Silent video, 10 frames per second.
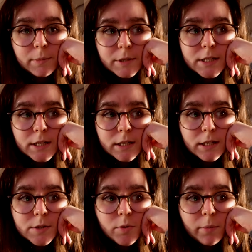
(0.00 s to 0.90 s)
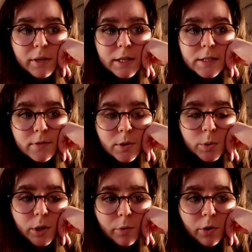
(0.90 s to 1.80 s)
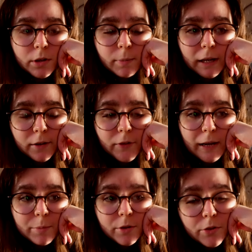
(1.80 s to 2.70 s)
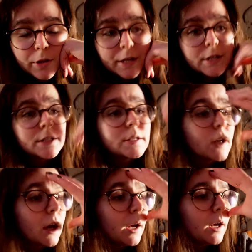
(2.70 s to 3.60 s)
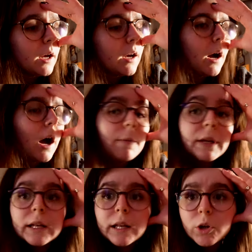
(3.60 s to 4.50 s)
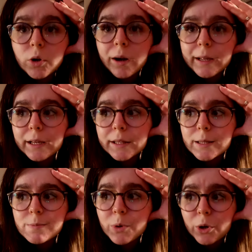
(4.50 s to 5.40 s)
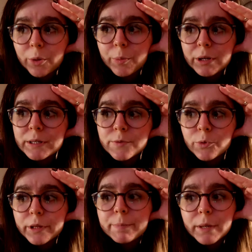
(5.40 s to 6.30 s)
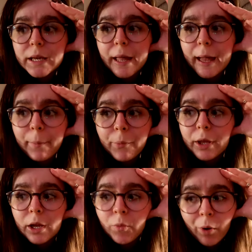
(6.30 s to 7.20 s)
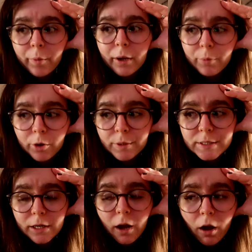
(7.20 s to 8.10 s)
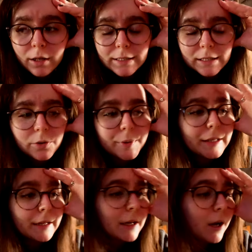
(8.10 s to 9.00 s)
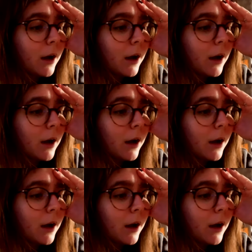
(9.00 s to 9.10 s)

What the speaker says: I'm listening to the last 20 minutes of the audiobook of The Battle of the Labyrinth, and I'm nearly crying at this book because of all the big, epic, heroic moments. I can't deal with it.